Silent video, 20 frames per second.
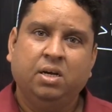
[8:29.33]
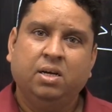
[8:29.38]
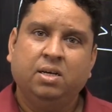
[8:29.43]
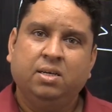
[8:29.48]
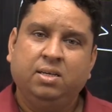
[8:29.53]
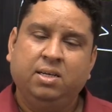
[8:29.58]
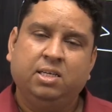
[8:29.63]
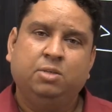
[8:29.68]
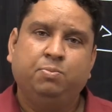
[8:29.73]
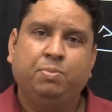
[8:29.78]

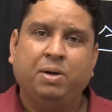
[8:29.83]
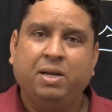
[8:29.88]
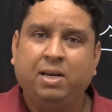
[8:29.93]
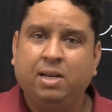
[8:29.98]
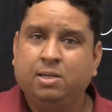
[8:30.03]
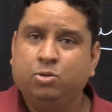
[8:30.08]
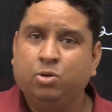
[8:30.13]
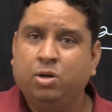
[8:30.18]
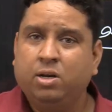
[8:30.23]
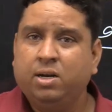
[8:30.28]
Yes,
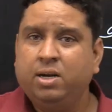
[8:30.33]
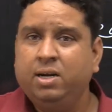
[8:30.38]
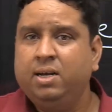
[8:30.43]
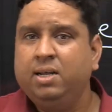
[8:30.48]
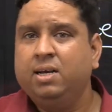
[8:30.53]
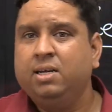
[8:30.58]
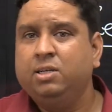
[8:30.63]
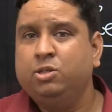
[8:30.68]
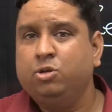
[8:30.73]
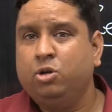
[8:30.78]
Peninsular
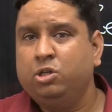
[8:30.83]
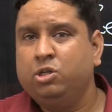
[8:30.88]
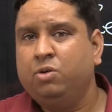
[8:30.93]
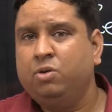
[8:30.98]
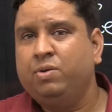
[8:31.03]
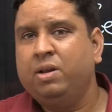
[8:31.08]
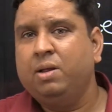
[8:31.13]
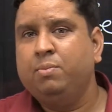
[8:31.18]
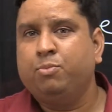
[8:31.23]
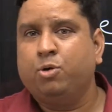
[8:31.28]
India is also a
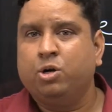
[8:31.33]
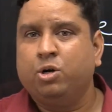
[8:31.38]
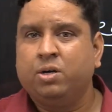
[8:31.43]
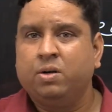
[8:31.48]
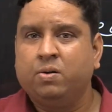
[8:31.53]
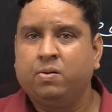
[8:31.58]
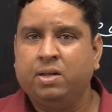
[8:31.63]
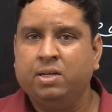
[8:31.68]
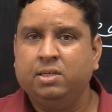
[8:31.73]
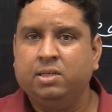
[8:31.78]
very important
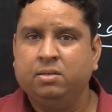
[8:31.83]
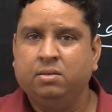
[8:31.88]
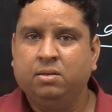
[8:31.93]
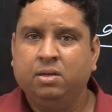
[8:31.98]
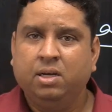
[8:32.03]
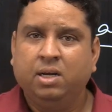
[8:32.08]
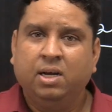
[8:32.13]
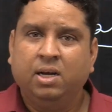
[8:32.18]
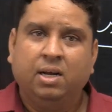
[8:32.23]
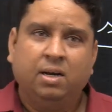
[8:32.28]
region.
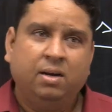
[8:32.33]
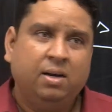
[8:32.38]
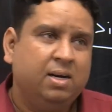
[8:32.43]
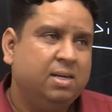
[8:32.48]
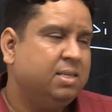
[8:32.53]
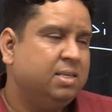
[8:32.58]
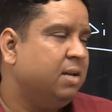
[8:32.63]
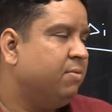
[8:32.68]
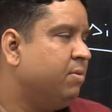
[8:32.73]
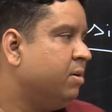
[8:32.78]
Let
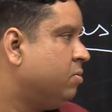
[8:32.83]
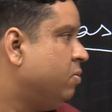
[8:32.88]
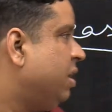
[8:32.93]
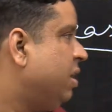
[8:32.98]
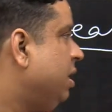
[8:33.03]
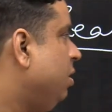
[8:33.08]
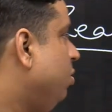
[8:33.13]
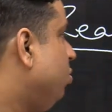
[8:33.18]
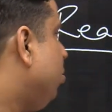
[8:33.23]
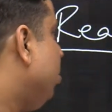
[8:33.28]
us have a quick
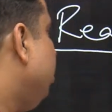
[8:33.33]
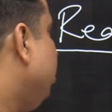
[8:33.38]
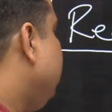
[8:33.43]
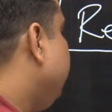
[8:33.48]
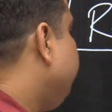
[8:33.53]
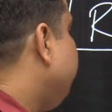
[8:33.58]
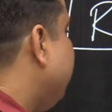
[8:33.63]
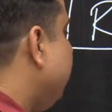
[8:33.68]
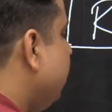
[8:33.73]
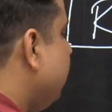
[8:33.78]
look on the
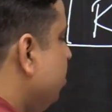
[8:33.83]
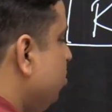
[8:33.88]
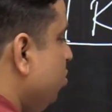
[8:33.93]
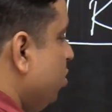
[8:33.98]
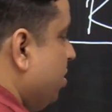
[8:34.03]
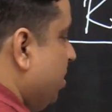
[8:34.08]
Peninsular